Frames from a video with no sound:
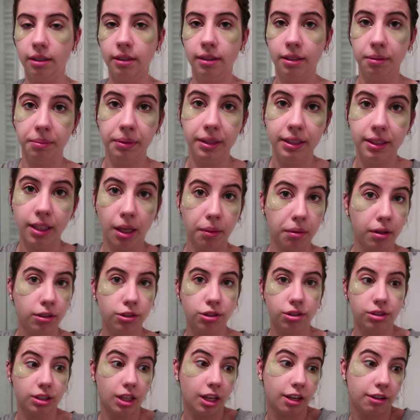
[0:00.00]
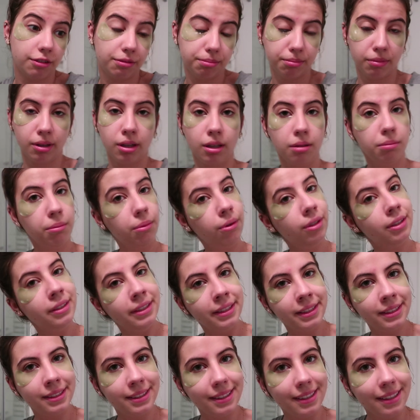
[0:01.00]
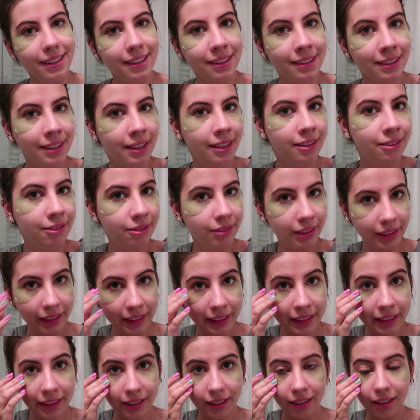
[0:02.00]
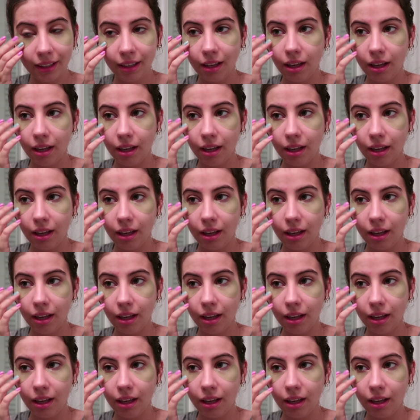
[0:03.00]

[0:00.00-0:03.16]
in the meantime, I'll just have my morning tea and read.